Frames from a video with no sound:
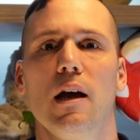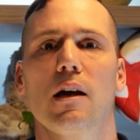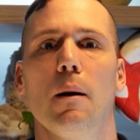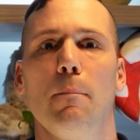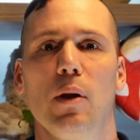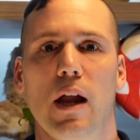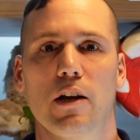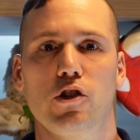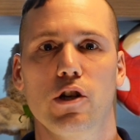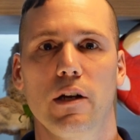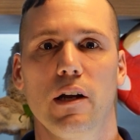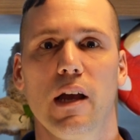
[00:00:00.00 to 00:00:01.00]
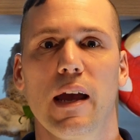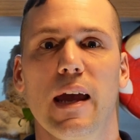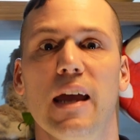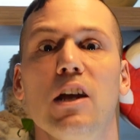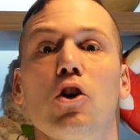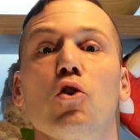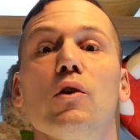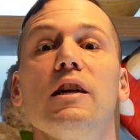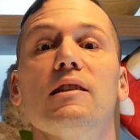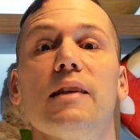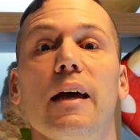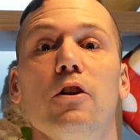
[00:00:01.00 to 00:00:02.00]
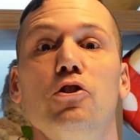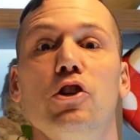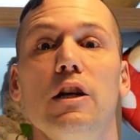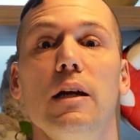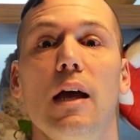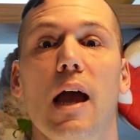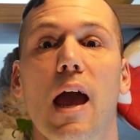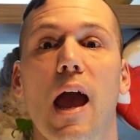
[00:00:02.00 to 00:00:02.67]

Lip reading: complexion, increased energy,